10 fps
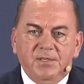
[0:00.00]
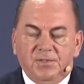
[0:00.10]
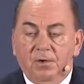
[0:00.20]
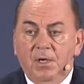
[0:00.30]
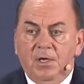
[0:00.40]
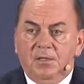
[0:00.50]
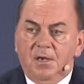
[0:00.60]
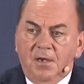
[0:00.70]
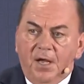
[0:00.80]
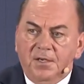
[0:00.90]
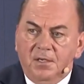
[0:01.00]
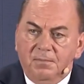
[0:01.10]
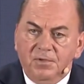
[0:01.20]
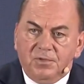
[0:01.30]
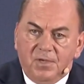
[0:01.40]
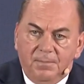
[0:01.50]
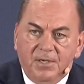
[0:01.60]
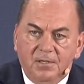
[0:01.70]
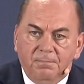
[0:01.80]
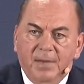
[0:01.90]
So they're not in the
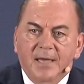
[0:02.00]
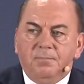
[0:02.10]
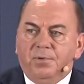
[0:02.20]
typical bank